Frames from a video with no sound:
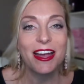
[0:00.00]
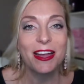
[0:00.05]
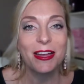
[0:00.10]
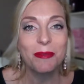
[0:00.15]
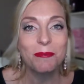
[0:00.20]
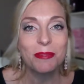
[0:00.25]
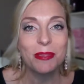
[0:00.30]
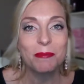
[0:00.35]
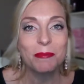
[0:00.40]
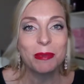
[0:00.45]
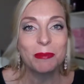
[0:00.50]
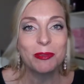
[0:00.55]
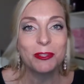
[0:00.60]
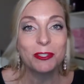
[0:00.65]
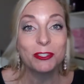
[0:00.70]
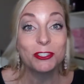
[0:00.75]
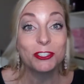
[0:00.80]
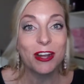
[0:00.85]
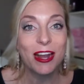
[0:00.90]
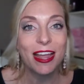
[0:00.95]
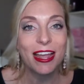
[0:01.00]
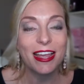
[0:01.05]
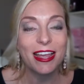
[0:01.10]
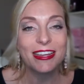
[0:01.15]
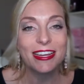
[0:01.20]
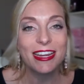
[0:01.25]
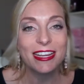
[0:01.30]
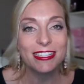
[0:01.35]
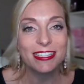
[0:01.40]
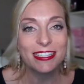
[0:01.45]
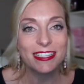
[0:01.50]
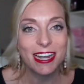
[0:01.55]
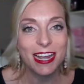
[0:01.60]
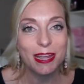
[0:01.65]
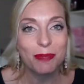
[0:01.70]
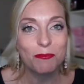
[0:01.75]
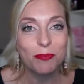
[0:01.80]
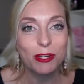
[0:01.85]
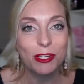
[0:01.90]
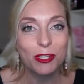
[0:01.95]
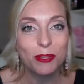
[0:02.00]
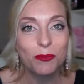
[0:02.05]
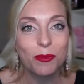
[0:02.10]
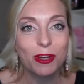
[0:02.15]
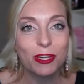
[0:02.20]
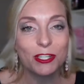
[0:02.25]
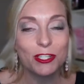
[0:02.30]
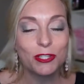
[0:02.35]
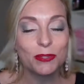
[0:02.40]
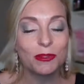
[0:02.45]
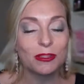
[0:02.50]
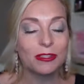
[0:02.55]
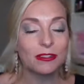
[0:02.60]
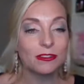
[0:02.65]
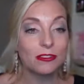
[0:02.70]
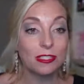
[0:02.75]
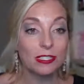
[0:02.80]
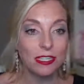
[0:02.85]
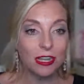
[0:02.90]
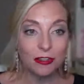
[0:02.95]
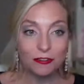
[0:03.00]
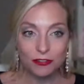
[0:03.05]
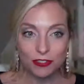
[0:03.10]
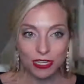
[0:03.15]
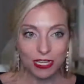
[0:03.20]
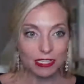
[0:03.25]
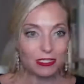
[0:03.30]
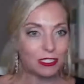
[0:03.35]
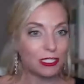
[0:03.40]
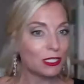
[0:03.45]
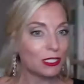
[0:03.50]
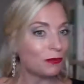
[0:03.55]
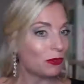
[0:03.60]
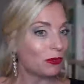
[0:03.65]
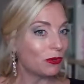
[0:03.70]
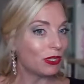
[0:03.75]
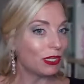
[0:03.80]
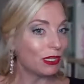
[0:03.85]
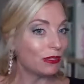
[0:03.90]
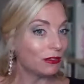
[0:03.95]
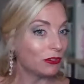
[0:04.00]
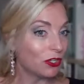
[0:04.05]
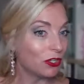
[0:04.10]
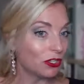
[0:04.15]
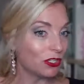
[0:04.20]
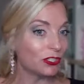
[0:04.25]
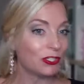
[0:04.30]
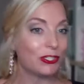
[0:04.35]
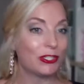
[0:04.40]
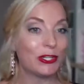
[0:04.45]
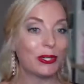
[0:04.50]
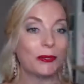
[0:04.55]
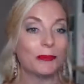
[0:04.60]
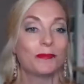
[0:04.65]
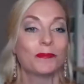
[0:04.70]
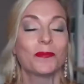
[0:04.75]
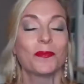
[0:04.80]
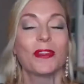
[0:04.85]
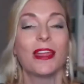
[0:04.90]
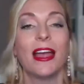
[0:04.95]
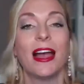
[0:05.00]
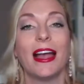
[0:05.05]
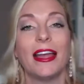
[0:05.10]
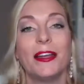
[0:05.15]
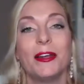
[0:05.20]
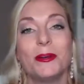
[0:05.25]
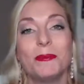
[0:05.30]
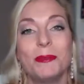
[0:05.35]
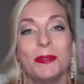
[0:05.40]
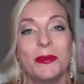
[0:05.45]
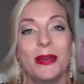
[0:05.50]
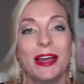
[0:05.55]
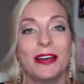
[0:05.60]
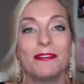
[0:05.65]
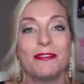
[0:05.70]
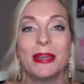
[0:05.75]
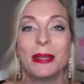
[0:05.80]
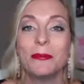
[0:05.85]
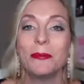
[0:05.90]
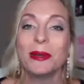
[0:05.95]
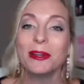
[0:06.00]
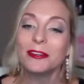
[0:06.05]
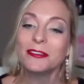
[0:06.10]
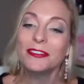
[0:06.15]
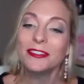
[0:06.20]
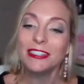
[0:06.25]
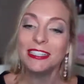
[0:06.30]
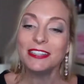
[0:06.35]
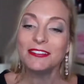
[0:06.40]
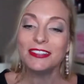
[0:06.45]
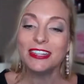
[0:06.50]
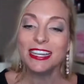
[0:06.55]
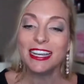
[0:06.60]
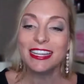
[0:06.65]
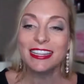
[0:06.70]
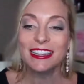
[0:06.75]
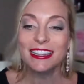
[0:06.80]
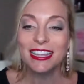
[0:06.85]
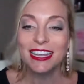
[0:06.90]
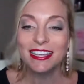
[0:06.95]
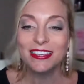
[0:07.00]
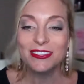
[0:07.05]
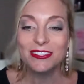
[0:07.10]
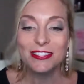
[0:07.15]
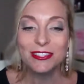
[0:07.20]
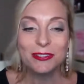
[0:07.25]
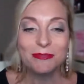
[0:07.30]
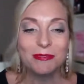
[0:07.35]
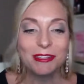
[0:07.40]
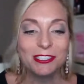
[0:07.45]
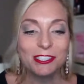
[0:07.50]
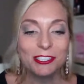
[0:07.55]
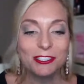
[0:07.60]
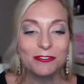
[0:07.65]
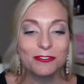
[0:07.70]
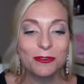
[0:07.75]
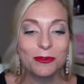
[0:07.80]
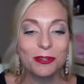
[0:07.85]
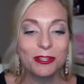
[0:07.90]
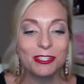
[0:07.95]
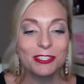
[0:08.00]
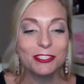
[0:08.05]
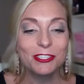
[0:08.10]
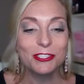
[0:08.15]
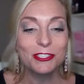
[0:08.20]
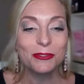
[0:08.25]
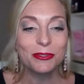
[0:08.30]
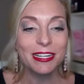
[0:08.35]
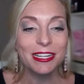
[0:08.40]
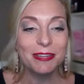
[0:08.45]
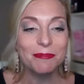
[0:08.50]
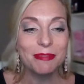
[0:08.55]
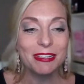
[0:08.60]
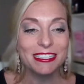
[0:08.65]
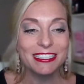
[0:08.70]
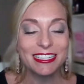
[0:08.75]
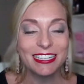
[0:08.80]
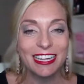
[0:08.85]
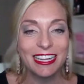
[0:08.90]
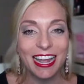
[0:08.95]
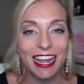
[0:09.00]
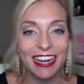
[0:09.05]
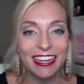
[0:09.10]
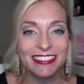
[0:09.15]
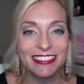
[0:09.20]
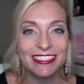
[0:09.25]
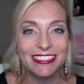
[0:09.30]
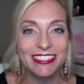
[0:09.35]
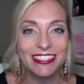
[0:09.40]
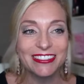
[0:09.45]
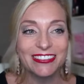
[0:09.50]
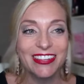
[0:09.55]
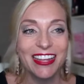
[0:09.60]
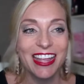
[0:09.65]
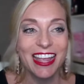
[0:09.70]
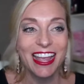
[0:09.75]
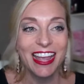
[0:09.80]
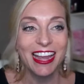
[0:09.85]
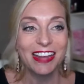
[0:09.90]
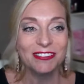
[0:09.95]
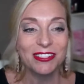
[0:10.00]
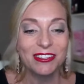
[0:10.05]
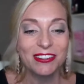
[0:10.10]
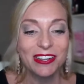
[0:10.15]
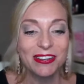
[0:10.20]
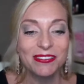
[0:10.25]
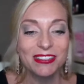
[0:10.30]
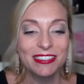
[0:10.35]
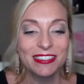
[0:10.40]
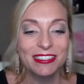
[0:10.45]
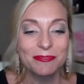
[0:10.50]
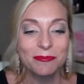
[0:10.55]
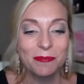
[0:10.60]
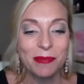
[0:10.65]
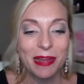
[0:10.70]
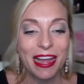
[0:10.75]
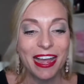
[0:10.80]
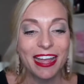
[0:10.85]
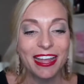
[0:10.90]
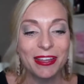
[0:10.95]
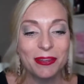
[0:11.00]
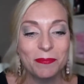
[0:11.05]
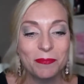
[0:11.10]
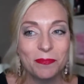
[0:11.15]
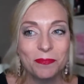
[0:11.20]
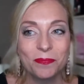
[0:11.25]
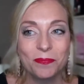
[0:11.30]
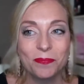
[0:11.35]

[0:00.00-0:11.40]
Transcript: that maybe you'll try next time when you want to do a little soft and smoky look. So I hope you have a wonderful evening. And thank you so much for joining me tonight. So have a great one. Bye.